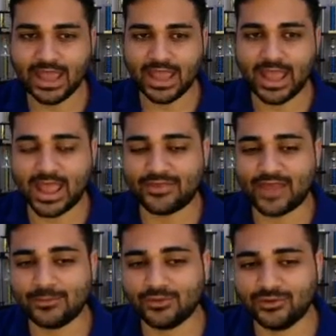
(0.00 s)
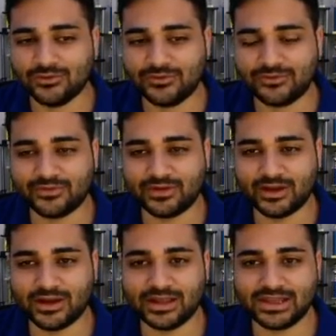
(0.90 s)
And that move
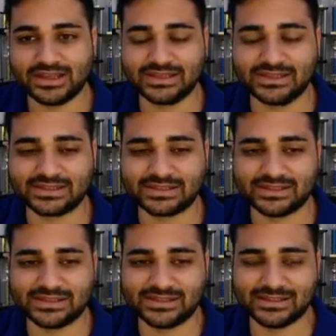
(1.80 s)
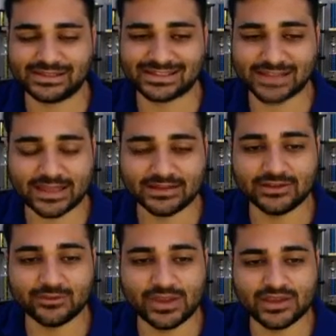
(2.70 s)
is
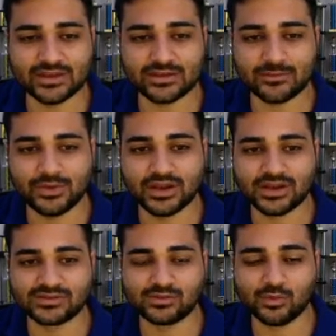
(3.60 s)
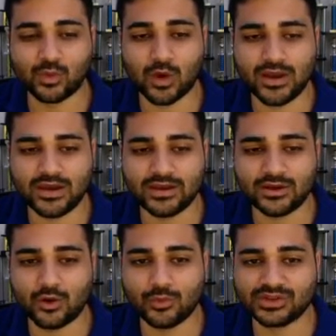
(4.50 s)
slightly weak because one, it
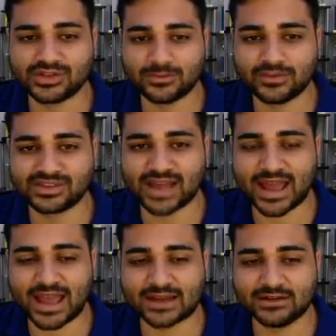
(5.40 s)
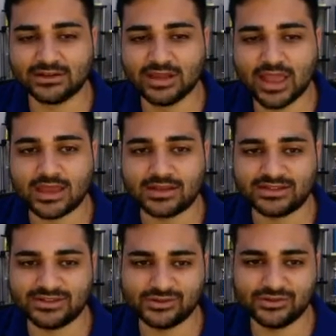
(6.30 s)
opens up this diagonal,
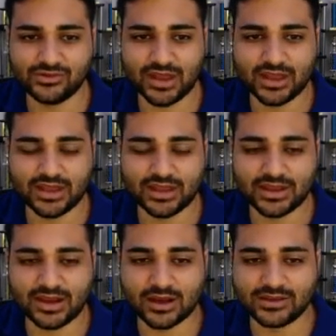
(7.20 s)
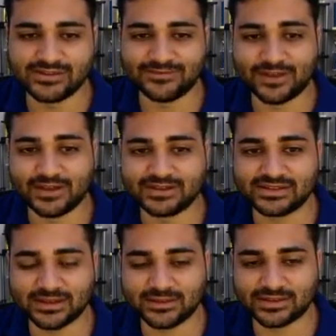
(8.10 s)
and two, it
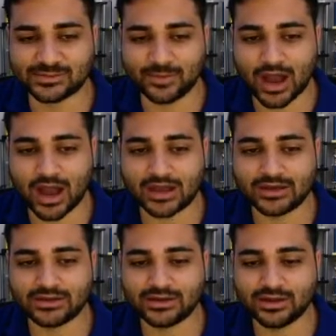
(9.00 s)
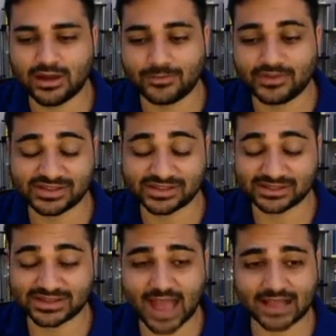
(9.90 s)
undefends this pawn. This is
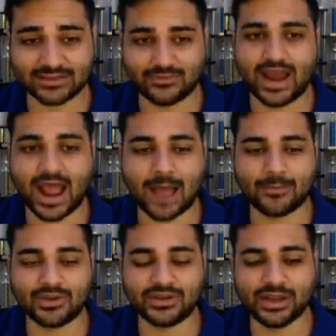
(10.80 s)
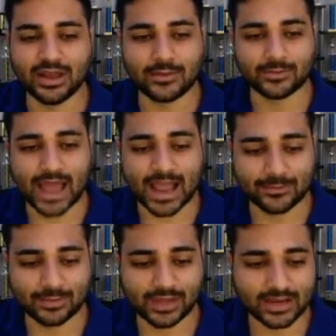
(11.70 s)
exactly what happened.
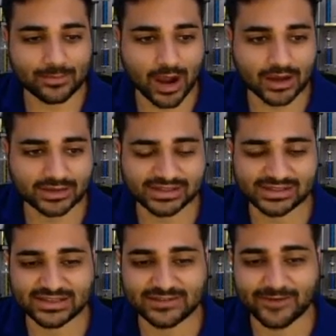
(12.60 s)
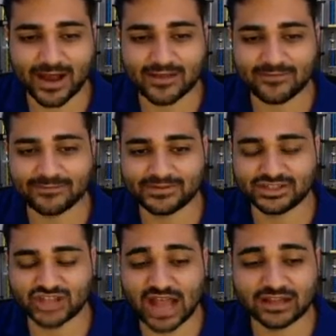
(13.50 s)
Black played pawn to c5 to
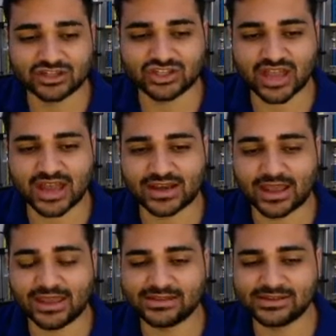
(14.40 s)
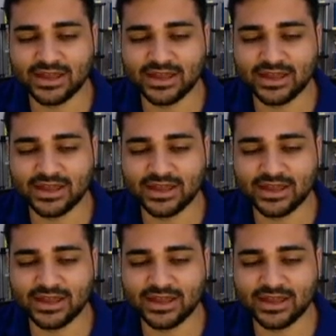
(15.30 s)
challenge that knight,